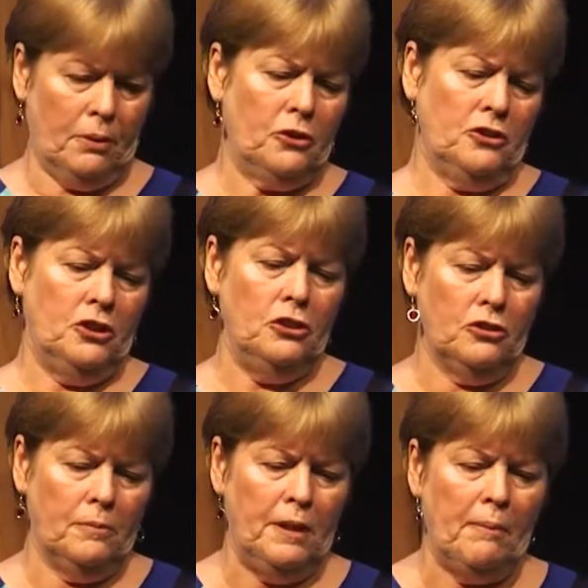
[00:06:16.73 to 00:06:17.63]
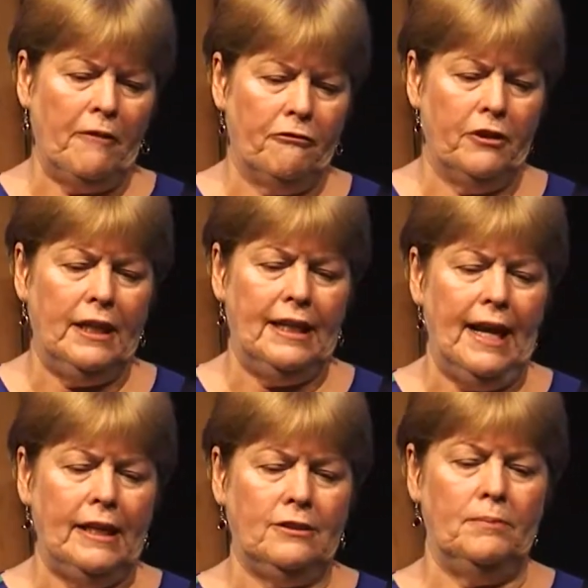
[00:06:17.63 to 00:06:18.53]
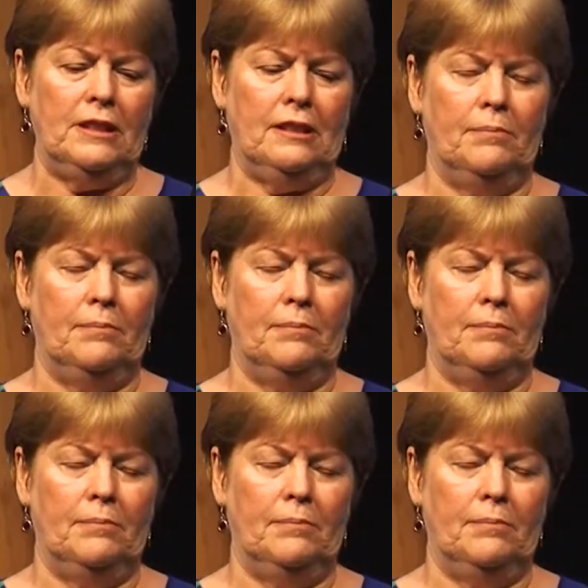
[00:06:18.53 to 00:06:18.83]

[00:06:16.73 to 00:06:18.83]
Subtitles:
person used to be my friend asked me to